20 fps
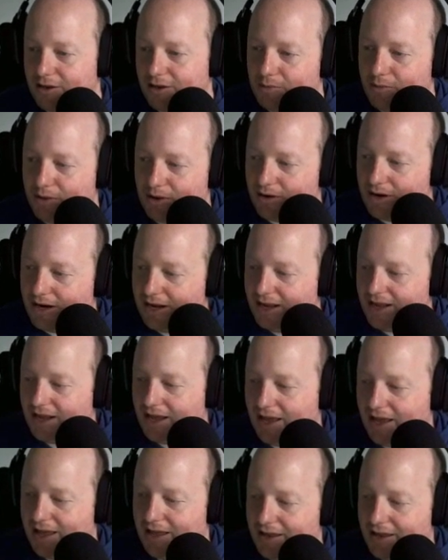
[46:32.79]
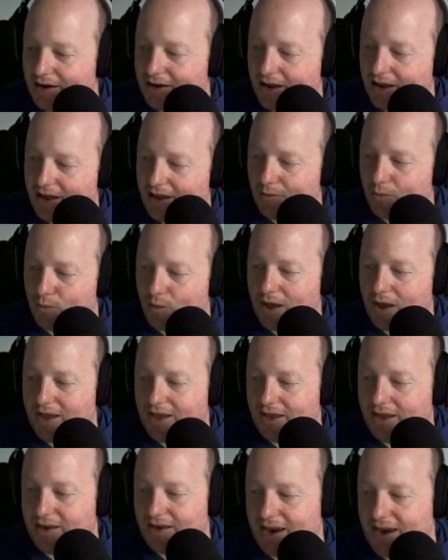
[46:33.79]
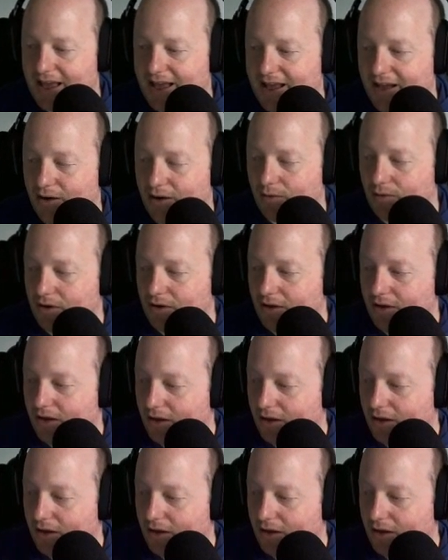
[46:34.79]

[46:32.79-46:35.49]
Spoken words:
community and weigh in now